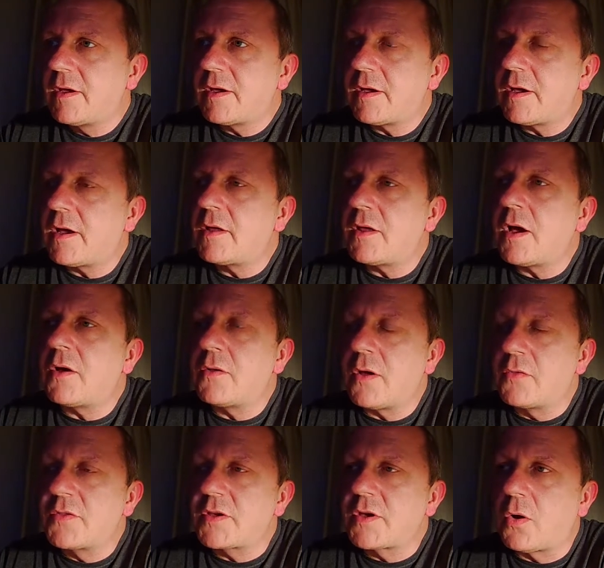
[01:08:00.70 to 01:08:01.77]

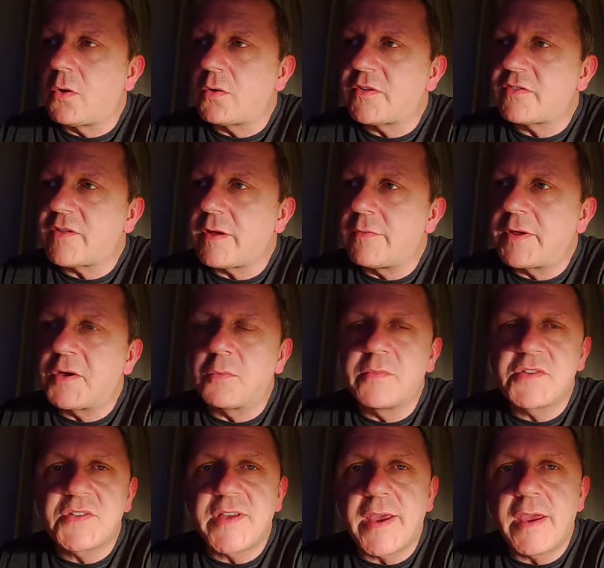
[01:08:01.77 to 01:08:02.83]
on the gold as they ring up
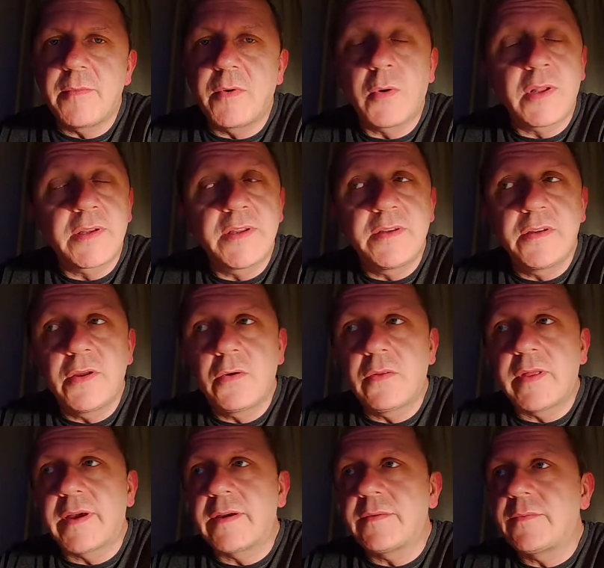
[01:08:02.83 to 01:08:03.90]
the same. Well, I didn't
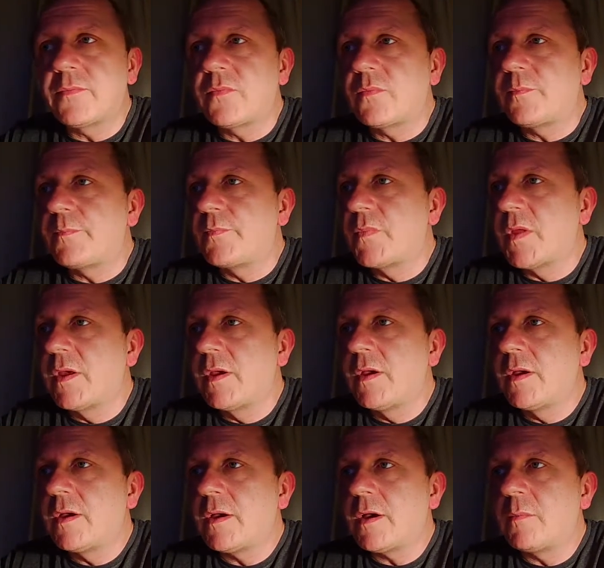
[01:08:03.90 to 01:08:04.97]
know
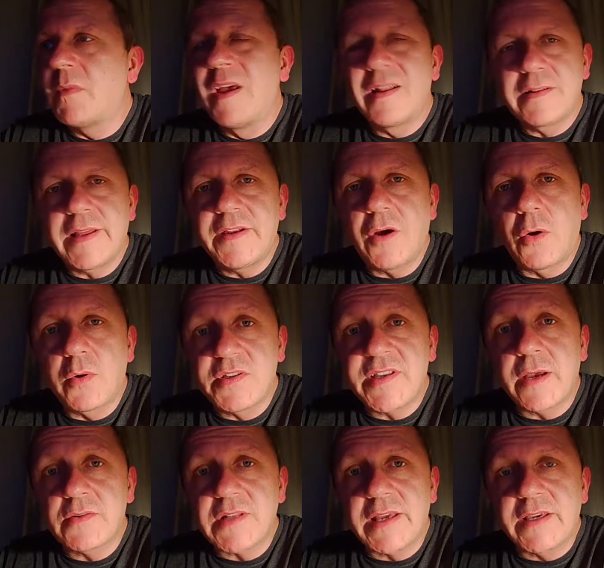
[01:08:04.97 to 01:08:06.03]
that. Lead always
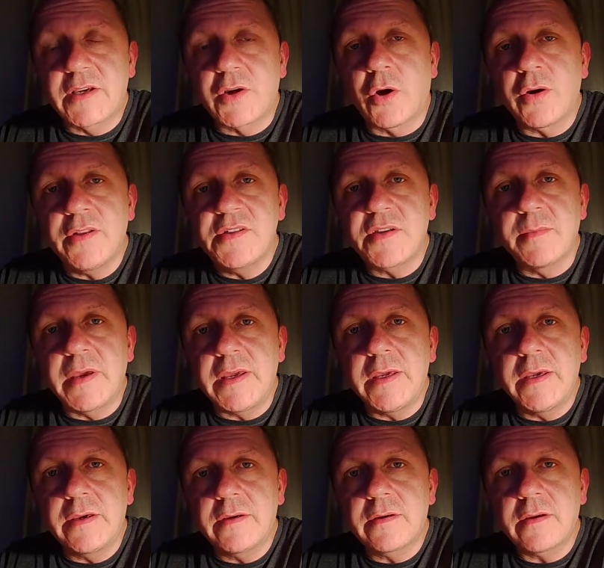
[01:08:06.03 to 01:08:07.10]
sounds like a coin to
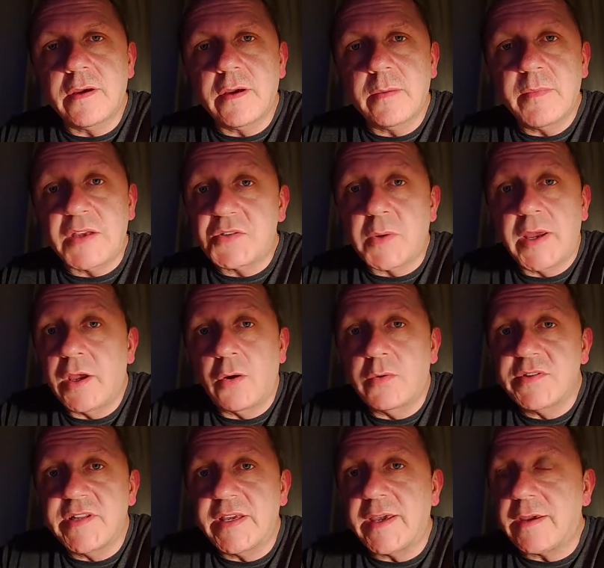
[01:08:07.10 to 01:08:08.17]
me. That's why I
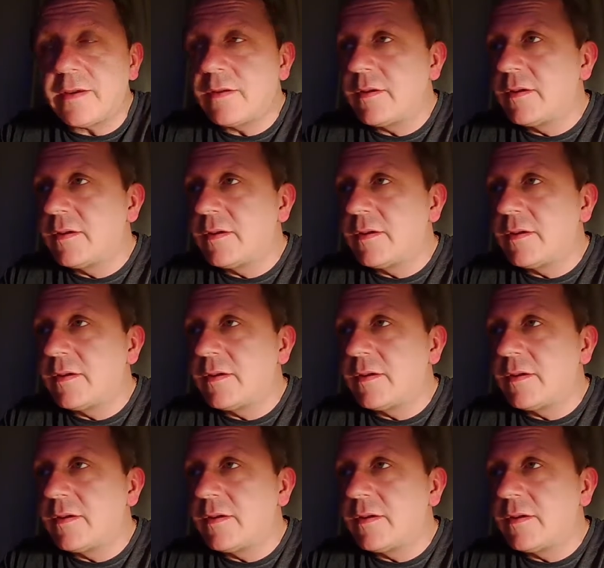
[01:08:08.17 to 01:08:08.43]
always dig it.